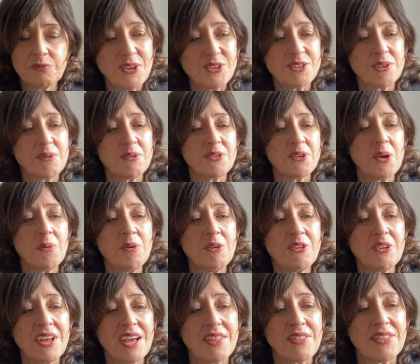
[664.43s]
So it was
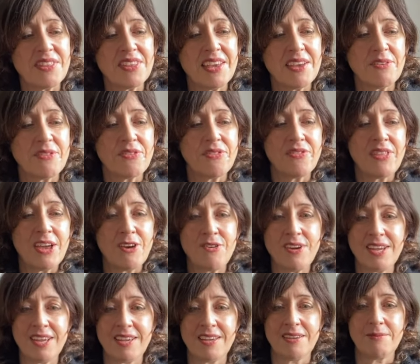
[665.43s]
almost like the
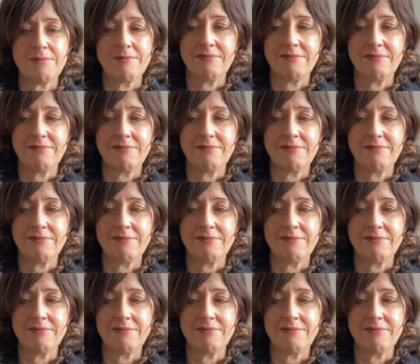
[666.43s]
etheric